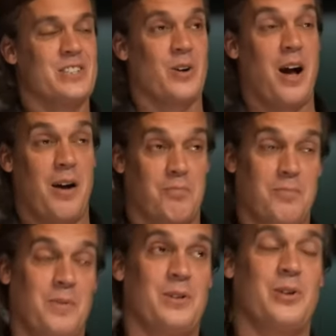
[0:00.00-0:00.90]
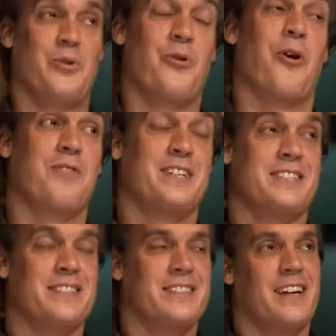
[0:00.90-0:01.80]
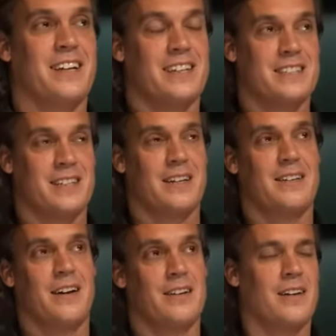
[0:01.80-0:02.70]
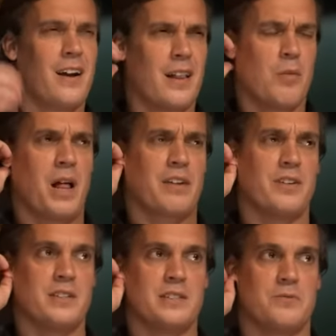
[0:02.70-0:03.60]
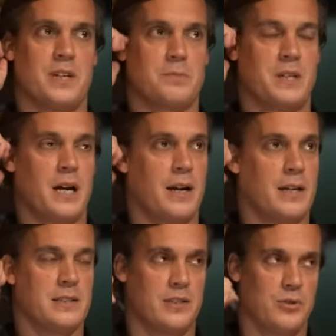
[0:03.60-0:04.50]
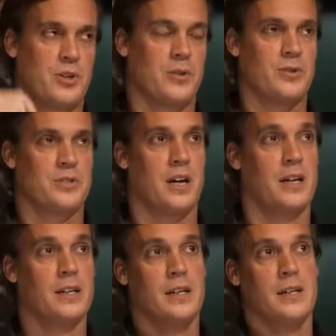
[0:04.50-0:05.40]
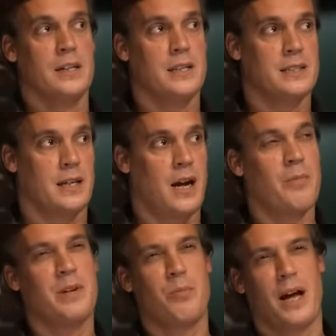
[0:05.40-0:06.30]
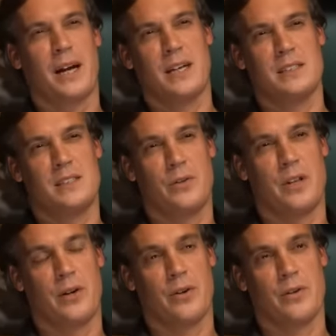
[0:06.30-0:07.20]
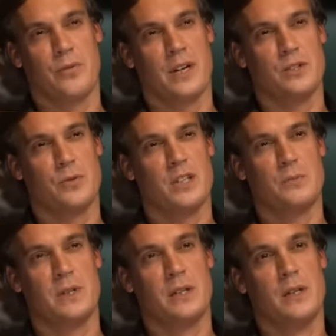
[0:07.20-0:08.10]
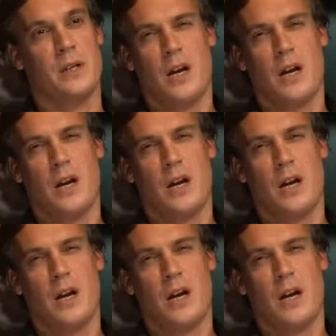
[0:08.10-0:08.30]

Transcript: So I, am a little nervous. And he said, uh, "Not a lot of black fellows in the regiment, huh?" And I said, "No, Sergeant, there's not." He said, "How many black guys do you think are in the Ranger Regiment?